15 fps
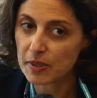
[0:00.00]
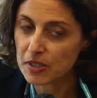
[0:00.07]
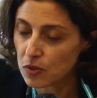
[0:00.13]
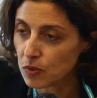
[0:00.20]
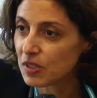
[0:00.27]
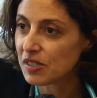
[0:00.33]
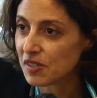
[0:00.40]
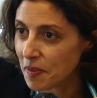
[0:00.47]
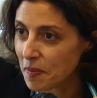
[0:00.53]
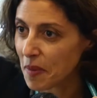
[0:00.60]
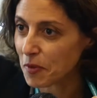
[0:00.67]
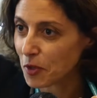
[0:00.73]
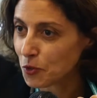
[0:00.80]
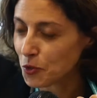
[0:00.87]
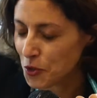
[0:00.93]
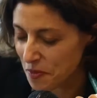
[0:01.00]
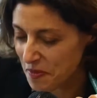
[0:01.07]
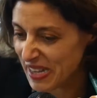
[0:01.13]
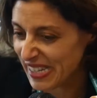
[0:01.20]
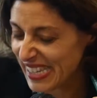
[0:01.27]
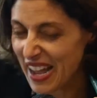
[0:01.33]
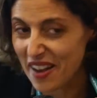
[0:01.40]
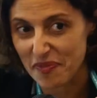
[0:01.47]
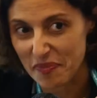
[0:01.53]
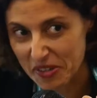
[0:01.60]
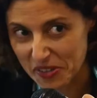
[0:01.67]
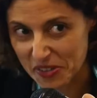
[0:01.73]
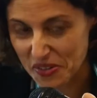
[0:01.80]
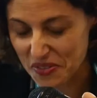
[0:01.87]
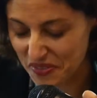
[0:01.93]
but on this I'm not sure myself
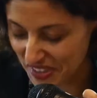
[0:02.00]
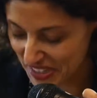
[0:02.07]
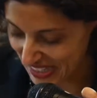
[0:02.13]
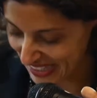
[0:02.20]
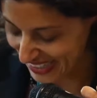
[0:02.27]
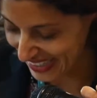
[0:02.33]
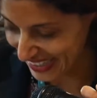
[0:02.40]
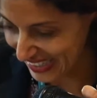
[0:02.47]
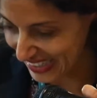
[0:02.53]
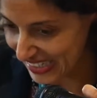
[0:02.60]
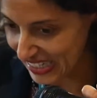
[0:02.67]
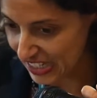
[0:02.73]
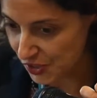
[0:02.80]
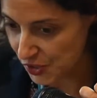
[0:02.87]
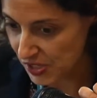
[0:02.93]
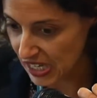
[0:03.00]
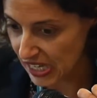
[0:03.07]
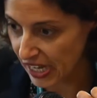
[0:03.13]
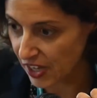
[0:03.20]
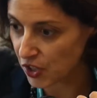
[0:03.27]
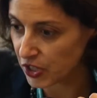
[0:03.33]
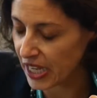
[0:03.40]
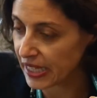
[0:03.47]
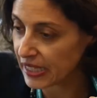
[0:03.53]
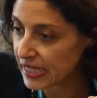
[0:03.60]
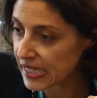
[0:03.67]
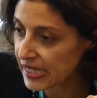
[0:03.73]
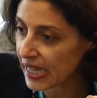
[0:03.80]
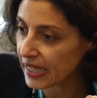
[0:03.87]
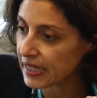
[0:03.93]
because of the indications that I got. I
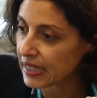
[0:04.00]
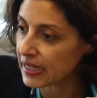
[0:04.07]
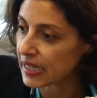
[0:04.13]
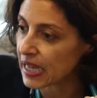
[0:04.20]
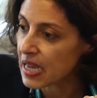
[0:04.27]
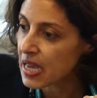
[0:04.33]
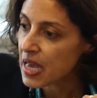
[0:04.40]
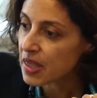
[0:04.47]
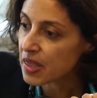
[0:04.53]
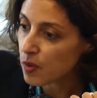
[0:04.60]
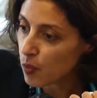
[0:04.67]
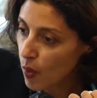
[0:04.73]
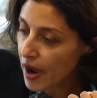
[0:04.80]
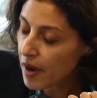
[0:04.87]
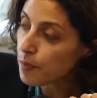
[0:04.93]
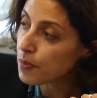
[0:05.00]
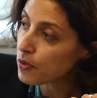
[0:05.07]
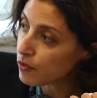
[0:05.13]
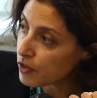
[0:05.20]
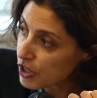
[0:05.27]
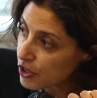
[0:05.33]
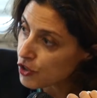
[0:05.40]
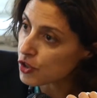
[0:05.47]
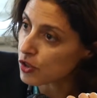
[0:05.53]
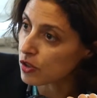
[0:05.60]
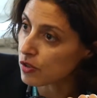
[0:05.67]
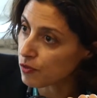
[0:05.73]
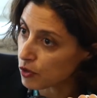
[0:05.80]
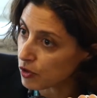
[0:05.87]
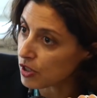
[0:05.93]
understand that there were
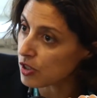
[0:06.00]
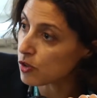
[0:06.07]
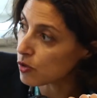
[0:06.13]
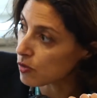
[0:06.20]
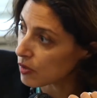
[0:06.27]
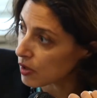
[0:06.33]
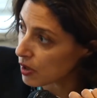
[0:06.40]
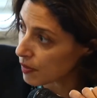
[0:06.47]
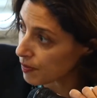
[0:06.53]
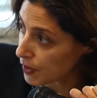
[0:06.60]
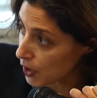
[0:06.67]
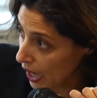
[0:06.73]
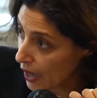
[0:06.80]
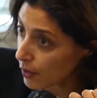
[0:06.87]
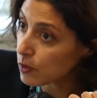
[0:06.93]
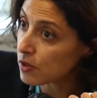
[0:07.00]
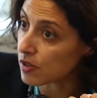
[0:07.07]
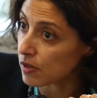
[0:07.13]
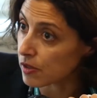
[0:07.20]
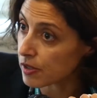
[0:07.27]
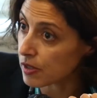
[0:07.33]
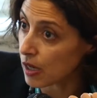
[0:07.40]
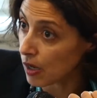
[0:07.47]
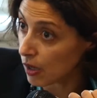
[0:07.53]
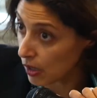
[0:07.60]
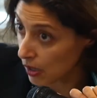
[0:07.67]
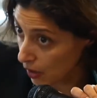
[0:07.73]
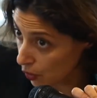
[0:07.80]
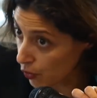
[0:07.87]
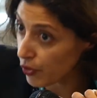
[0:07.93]
provisions for these councils
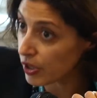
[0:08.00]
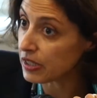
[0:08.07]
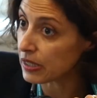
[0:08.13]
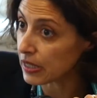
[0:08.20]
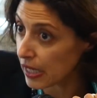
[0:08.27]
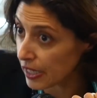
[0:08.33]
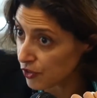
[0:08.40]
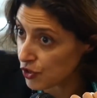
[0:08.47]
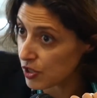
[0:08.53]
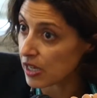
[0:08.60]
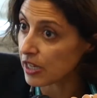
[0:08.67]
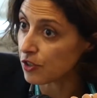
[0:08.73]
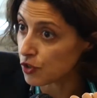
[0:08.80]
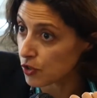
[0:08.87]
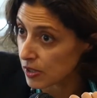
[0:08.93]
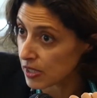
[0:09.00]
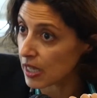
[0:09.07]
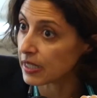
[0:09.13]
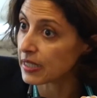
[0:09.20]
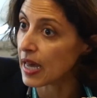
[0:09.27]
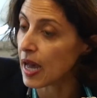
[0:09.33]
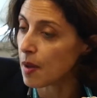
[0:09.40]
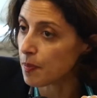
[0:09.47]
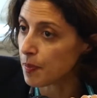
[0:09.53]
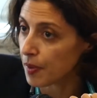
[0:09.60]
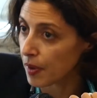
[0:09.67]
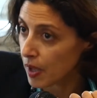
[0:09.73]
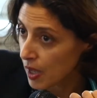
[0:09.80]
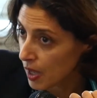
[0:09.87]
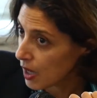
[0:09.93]
already in the legislation set up
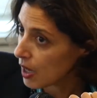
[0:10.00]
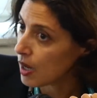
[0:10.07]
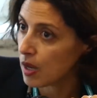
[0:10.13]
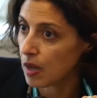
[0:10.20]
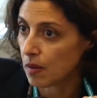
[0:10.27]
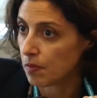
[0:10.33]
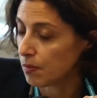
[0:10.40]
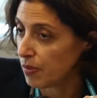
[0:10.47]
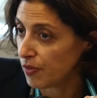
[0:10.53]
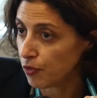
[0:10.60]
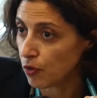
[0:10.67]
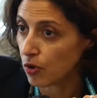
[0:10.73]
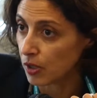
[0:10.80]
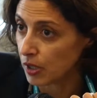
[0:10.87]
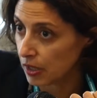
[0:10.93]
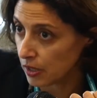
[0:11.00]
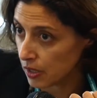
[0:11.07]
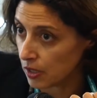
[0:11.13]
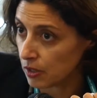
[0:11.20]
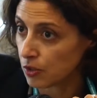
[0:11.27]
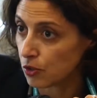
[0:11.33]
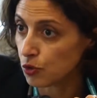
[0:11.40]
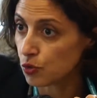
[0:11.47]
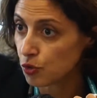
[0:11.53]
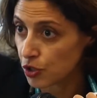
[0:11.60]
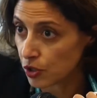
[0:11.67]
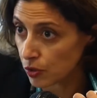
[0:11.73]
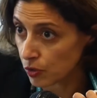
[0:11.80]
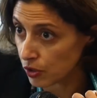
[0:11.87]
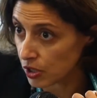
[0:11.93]
before in the
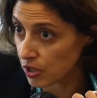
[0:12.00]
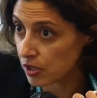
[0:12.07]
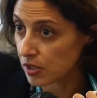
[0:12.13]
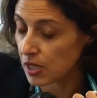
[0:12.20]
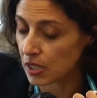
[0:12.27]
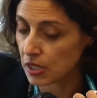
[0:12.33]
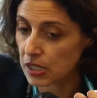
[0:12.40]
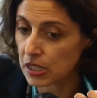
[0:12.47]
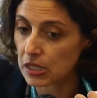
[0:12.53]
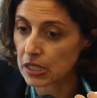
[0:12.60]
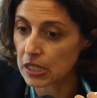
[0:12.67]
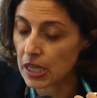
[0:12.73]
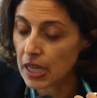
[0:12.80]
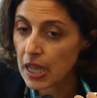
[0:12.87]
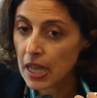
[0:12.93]
Yushchenko years and in the